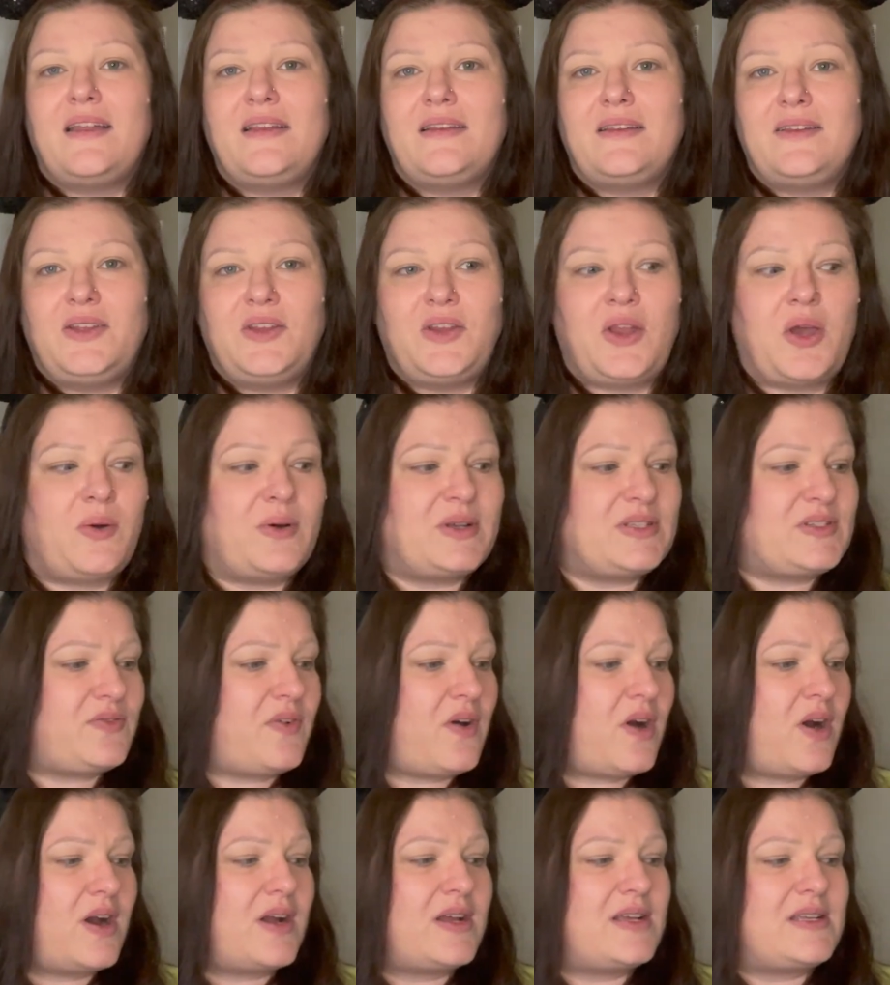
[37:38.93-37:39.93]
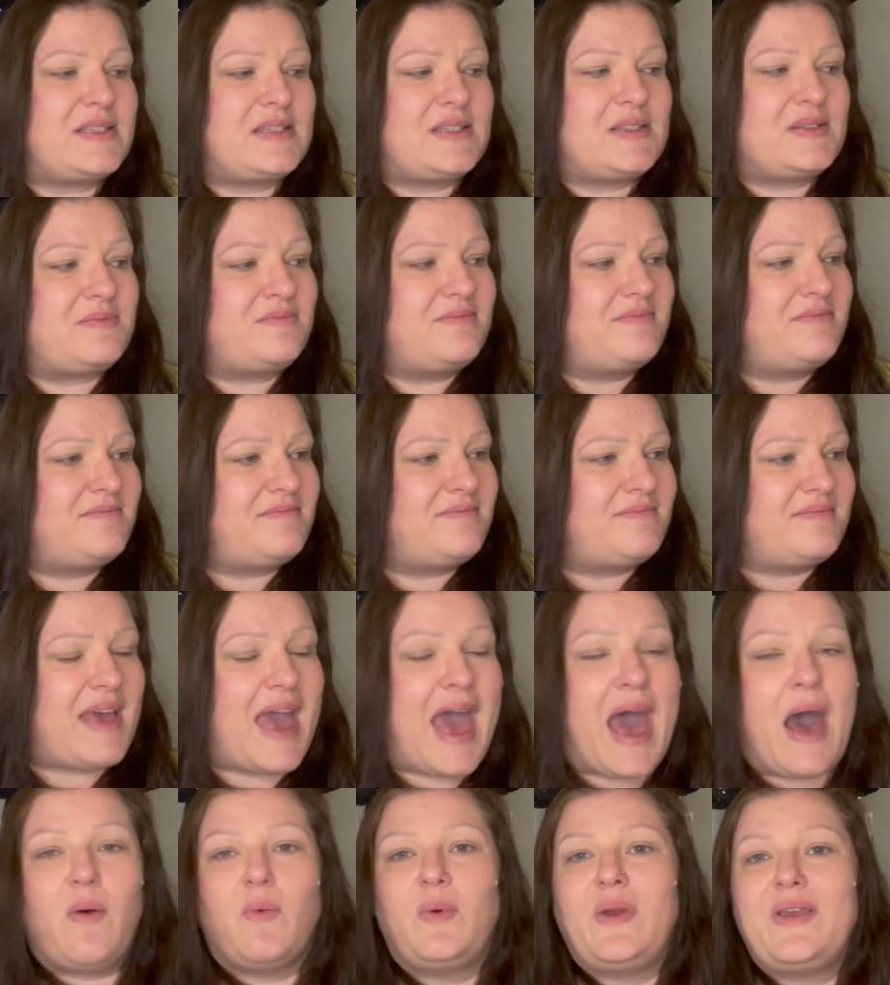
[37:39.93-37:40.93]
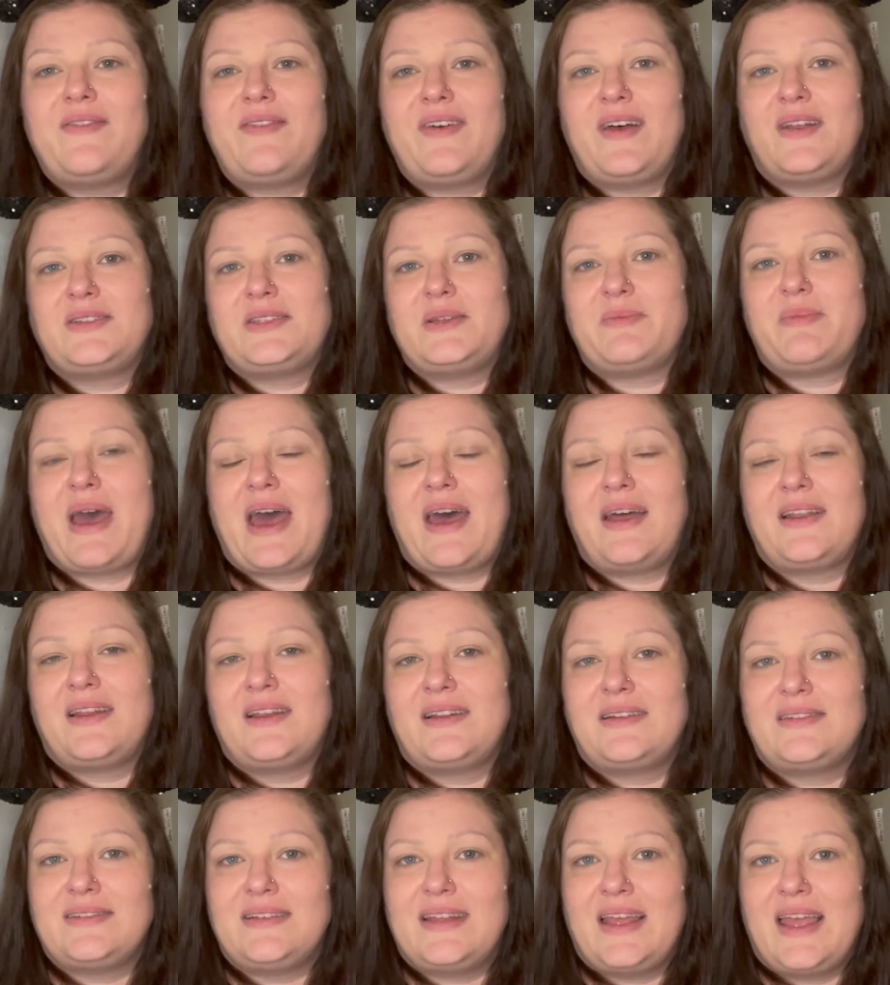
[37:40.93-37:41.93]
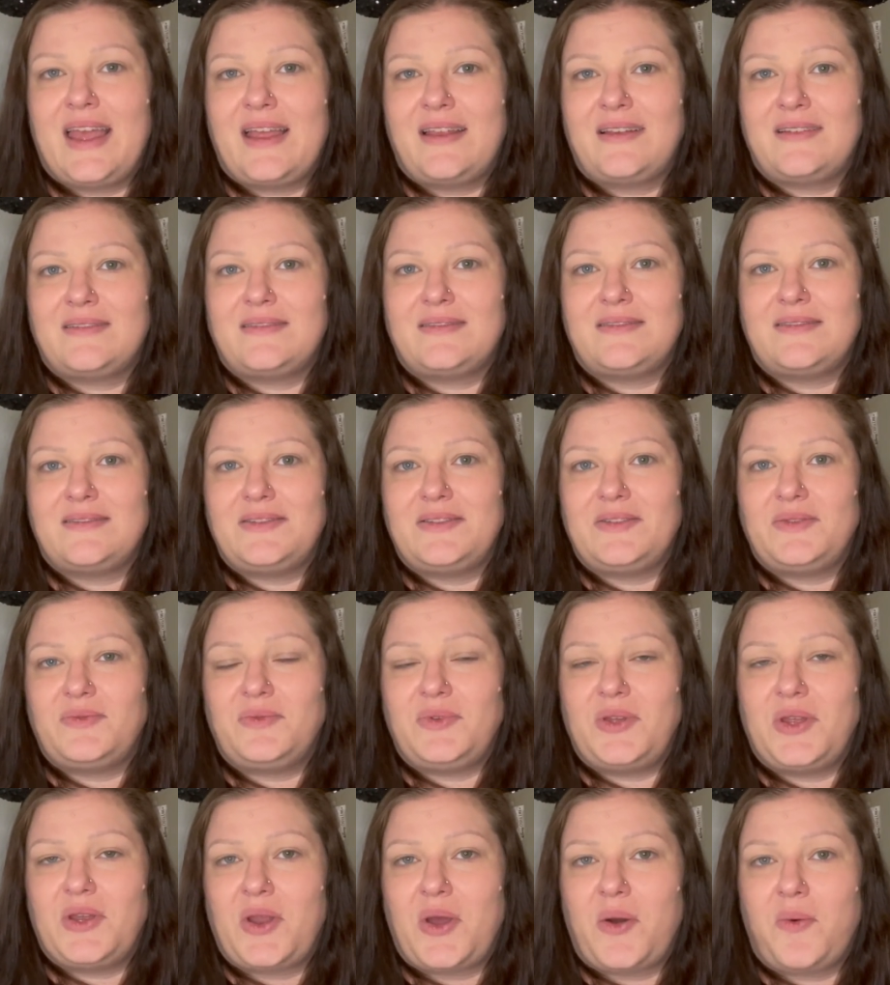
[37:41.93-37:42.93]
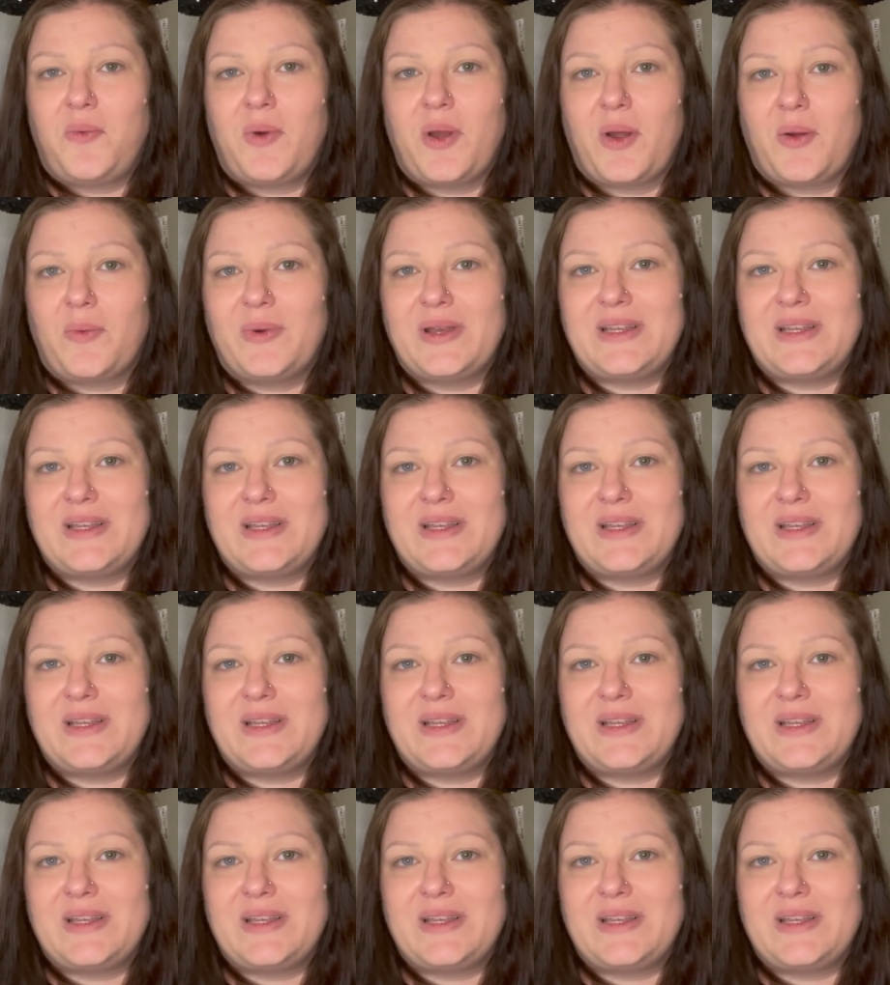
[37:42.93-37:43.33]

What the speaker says: you know, as far as how we felt about it and, you know, where we